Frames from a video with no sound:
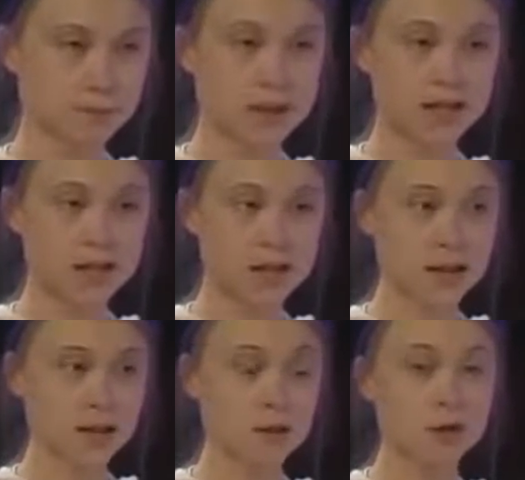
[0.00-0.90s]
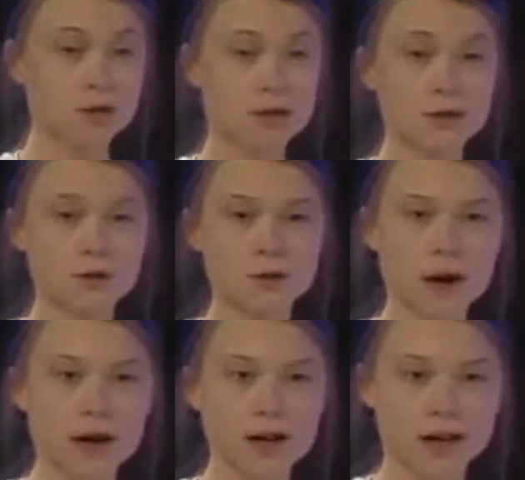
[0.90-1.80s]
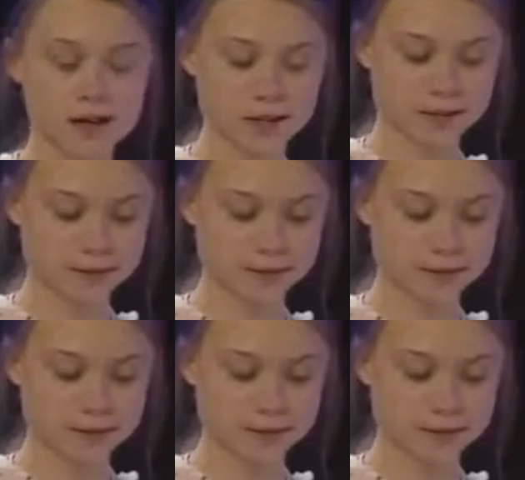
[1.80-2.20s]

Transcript: I said I wanted you to panic.